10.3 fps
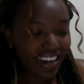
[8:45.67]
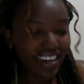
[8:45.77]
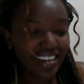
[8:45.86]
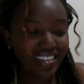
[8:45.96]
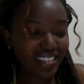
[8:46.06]

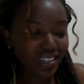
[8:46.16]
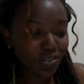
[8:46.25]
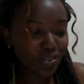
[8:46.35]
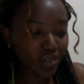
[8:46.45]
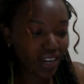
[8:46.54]
is
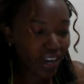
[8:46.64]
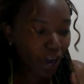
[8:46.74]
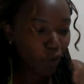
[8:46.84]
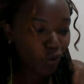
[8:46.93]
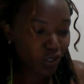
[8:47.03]
today
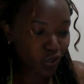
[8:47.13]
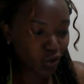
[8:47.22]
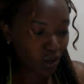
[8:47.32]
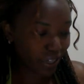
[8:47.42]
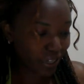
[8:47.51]
I was
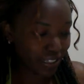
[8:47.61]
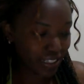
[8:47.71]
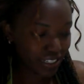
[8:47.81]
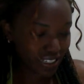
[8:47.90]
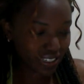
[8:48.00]
doing my
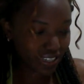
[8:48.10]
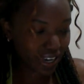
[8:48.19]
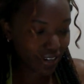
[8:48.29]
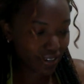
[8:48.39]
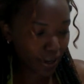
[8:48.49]
dishes,
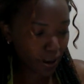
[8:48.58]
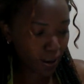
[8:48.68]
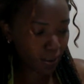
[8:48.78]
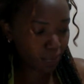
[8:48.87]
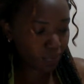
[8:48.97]

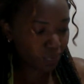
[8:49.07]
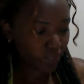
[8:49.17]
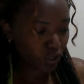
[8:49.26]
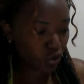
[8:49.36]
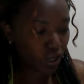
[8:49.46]
and
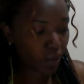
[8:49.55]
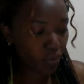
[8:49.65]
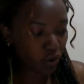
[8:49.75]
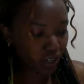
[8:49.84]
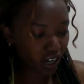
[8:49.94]
today
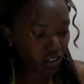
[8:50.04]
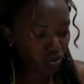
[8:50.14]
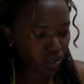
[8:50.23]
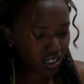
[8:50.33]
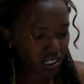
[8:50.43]
morning I was
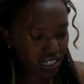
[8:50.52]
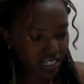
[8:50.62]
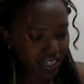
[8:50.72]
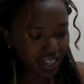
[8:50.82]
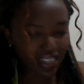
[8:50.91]
doing
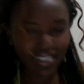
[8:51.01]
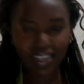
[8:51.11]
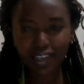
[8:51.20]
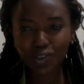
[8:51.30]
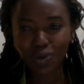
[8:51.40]
dishes and
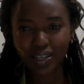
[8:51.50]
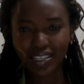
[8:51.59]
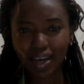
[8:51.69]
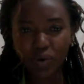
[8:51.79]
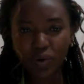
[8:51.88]
listening to a
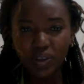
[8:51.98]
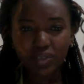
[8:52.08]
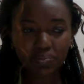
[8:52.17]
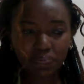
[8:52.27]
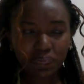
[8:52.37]
sermon,